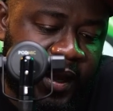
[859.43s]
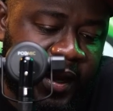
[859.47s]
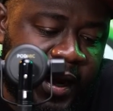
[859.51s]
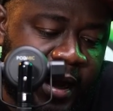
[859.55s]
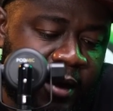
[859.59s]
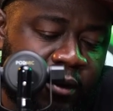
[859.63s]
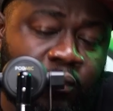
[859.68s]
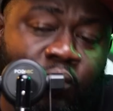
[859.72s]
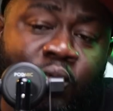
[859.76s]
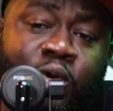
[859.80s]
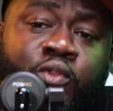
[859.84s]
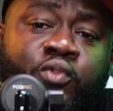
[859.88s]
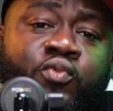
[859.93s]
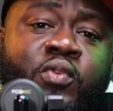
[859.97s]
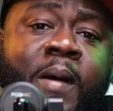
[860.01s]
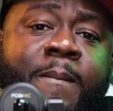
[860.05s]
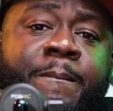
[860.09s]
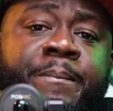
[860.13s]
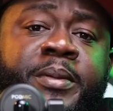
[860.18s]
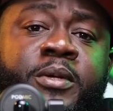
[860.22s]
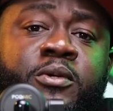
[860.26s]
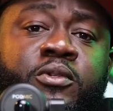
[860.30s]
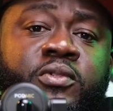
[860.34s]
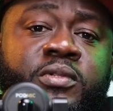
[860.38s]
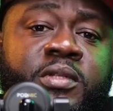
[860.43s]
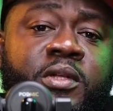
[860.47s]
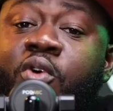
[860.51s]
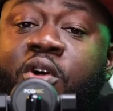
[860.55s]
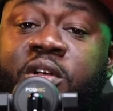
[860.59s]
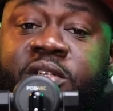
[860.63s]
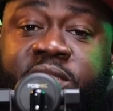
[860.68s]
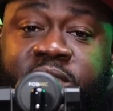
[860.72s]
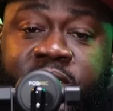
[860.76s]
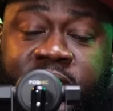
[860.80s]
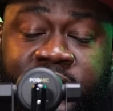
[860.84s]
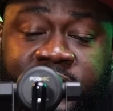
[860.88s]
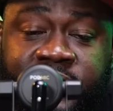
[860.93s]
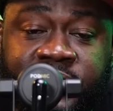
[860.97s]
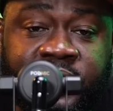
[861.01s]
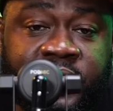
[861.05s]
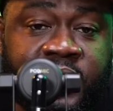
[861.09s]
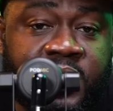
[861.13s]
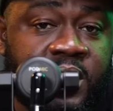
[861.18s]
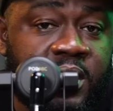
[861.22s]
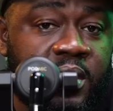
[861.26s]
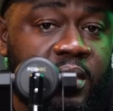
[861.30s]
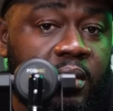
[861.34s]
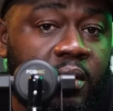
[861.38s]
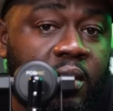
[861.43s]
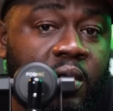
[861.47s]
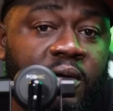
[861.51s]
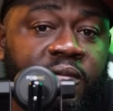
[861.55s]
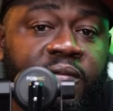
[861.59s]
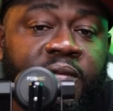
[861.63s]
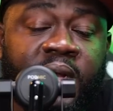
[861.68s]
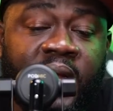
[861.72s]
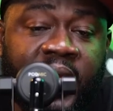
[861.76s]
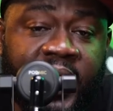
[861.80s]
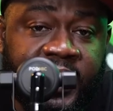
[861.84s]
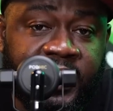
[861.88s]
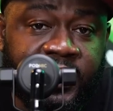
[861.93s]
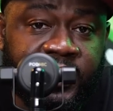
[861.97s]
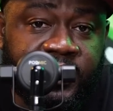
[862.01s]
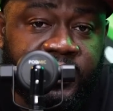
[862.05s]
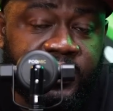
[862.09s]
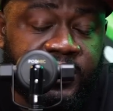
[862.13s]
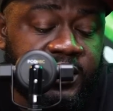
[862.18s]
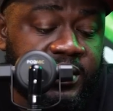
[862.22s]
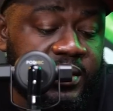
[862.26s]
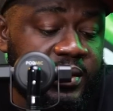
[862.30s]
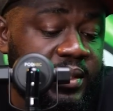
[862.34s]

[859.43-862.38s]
I want to appeal to the conscience of Glenn